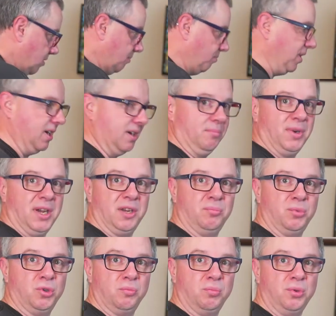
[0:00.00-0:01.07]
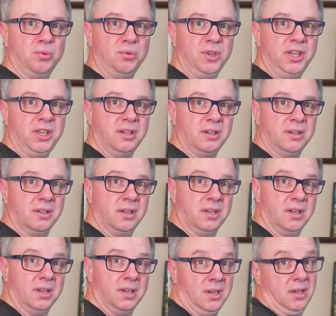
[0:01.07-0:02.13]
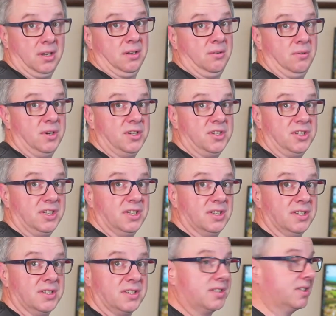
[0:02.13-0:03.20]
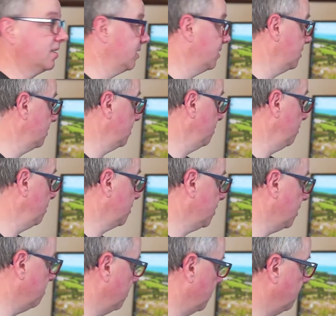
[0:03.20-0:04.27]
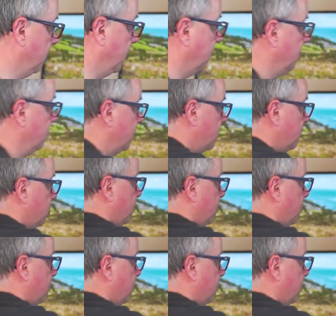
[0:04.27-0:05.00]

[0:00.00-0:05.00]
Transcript: my MacBook Pro here, which is hooked up. In fact, let me just show